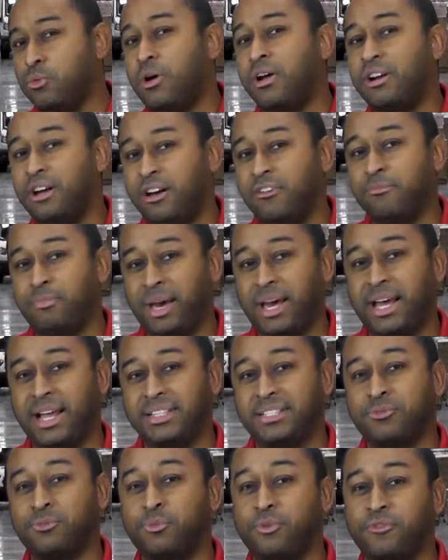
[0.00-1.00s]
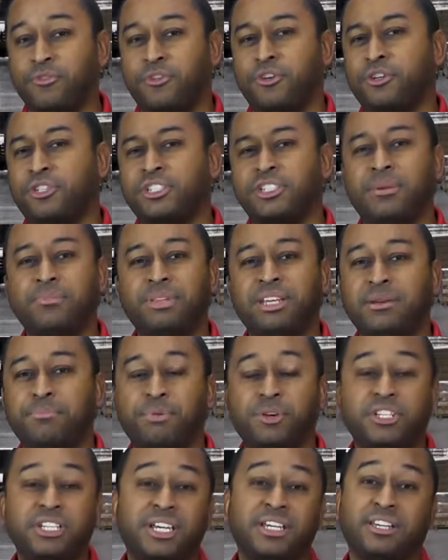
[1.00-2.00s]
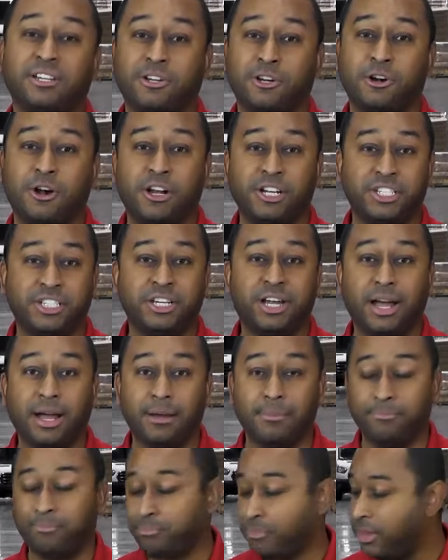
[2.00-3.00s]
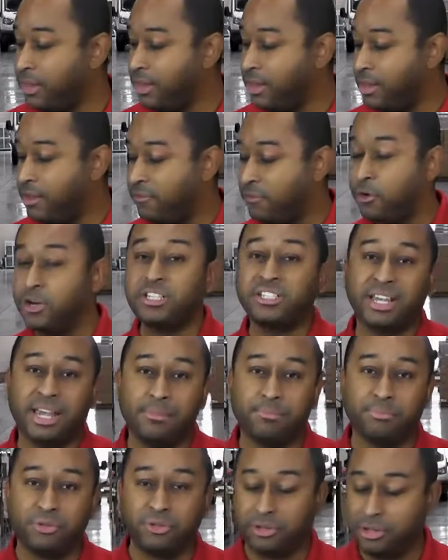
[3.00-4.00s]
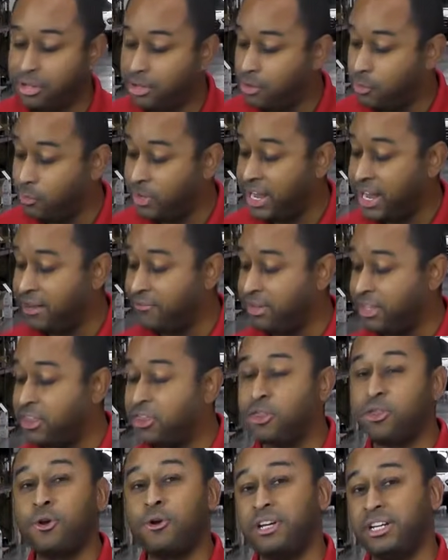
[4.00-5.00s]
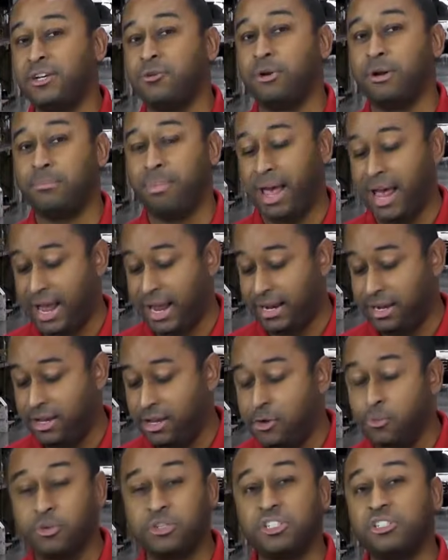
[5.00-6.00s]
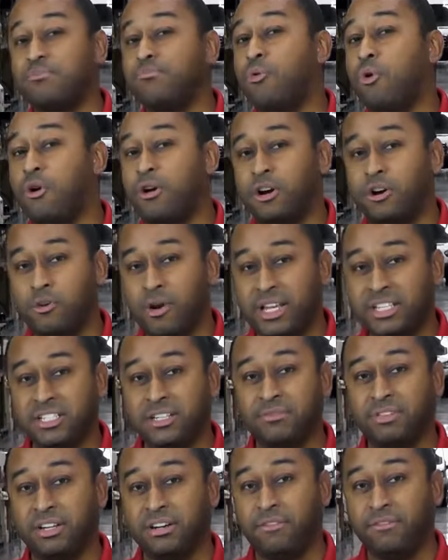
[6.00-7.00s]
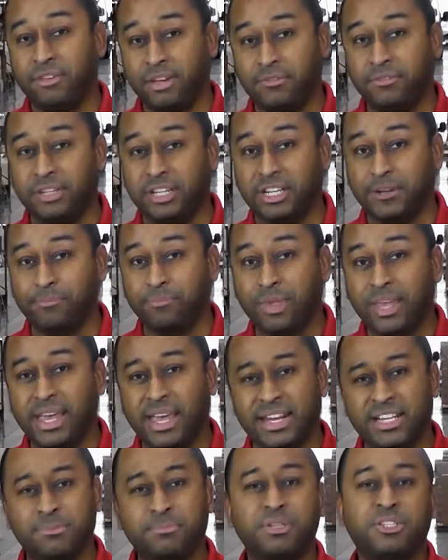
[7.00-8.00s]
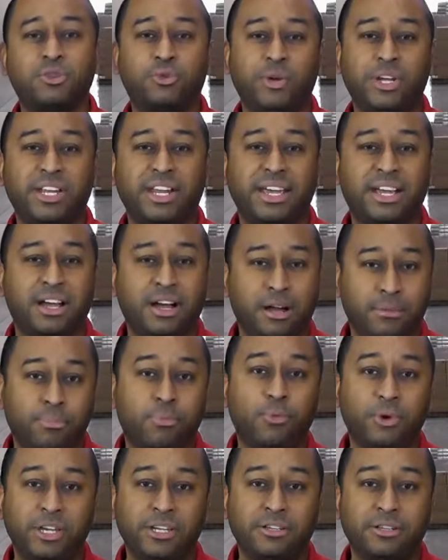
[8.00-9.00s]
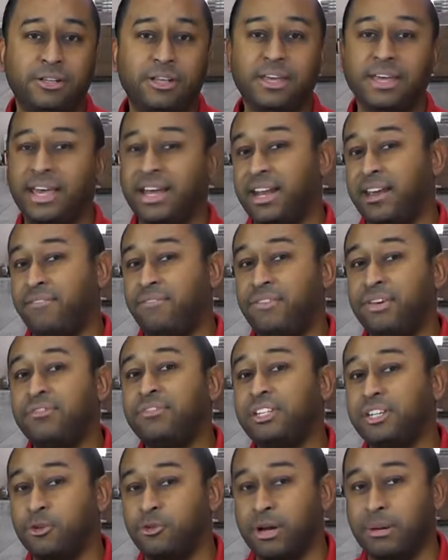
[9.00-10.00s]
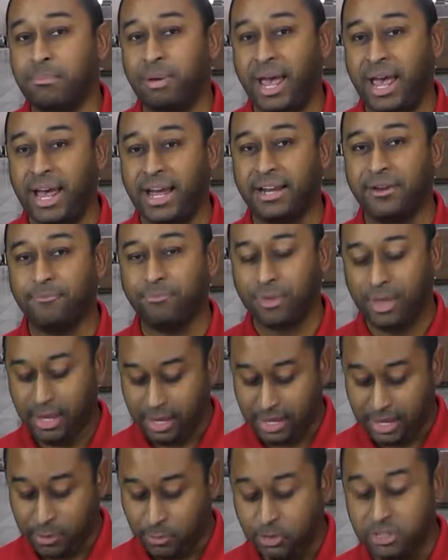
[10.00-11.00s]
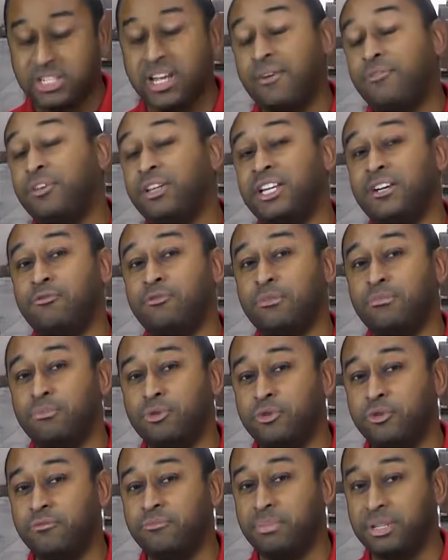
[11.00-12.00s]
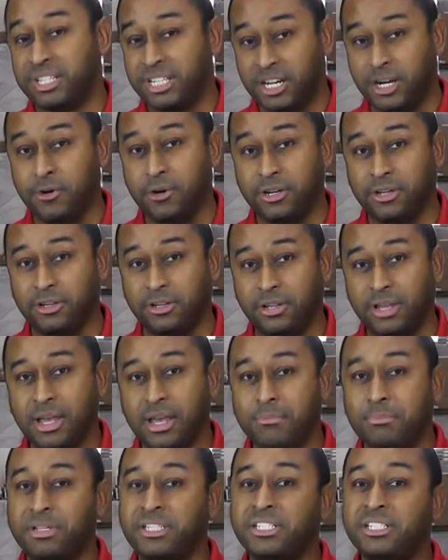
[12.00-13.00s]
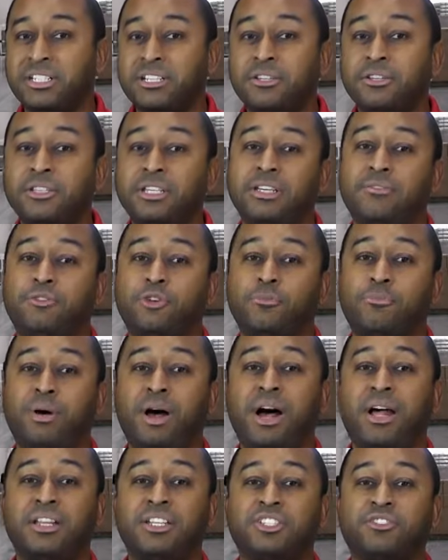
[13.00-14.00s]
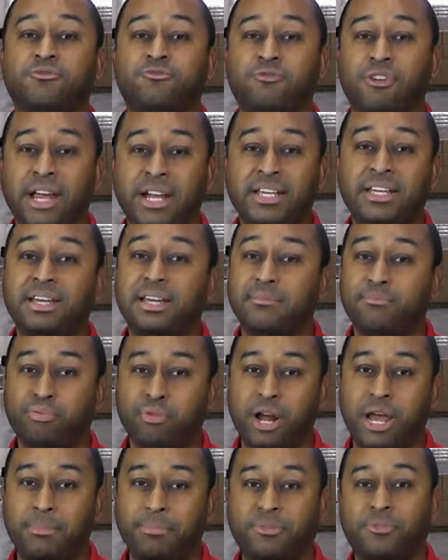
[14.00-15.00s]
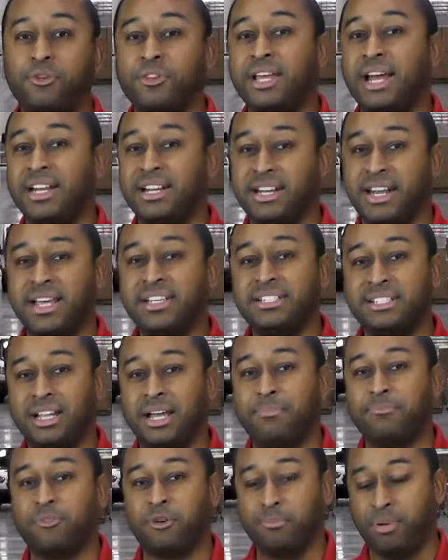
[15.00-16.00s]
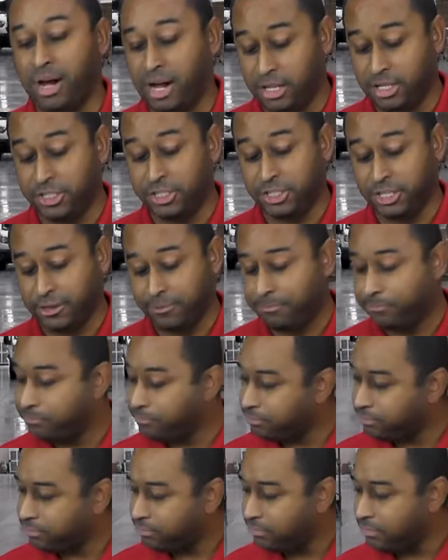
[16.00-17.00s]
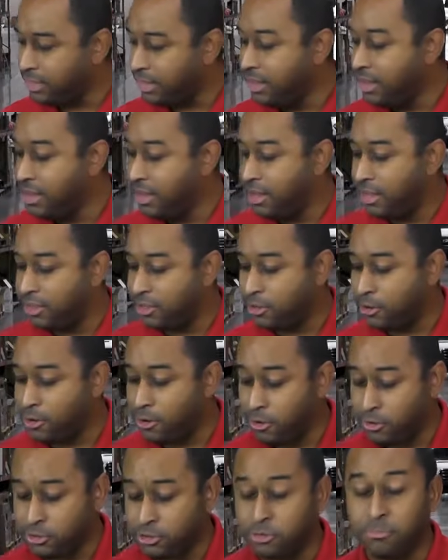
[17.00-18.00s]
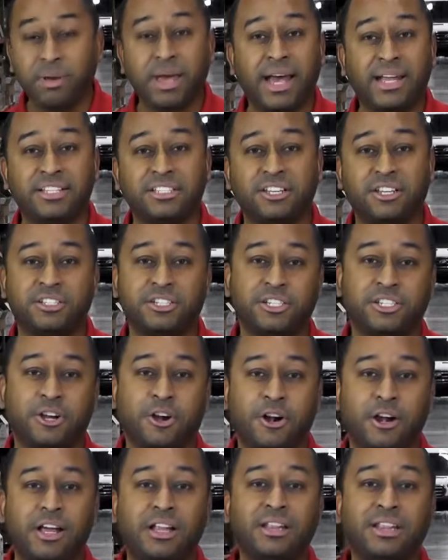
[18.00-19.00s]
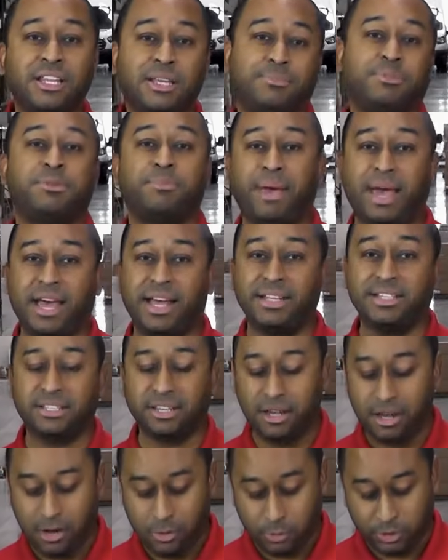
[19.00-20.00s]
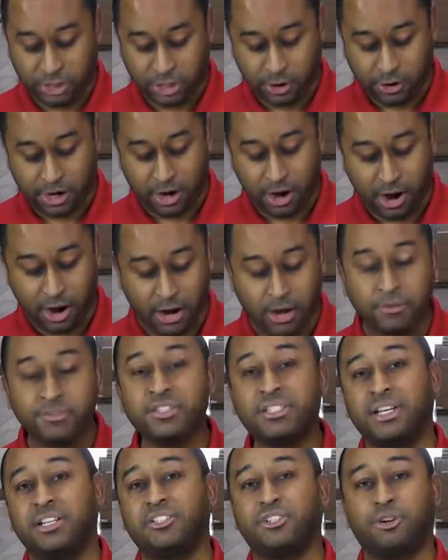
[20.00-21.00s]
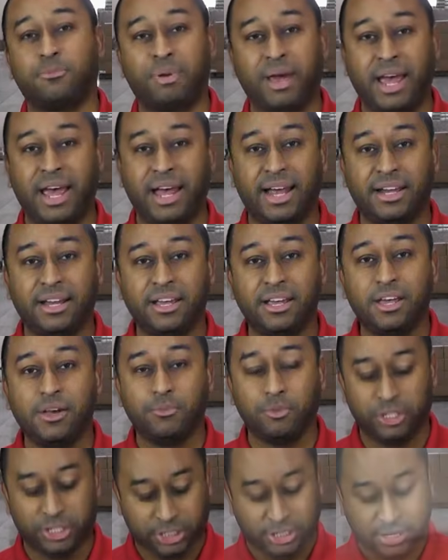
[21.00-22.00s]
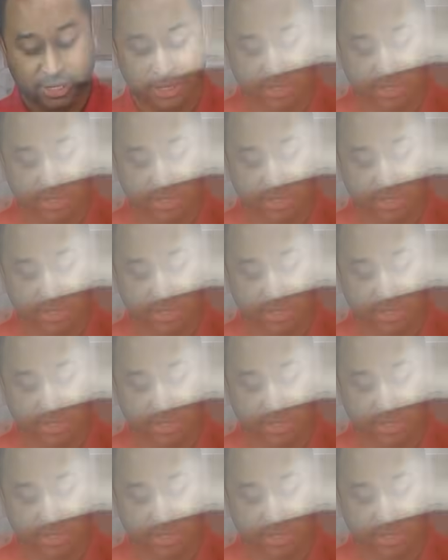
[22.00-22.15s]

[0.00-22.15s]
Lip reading: one-off pads for something particular on a job. For example, we have a 30 grit pad, which is more aggressive than a 50 and is between a cup wheel and a 50 grit pad. It will definitely remove material, but still leave your polish ready and prepped for that next step for polishing. There are also pads such as our ellipse pads, which are an off-center pad, which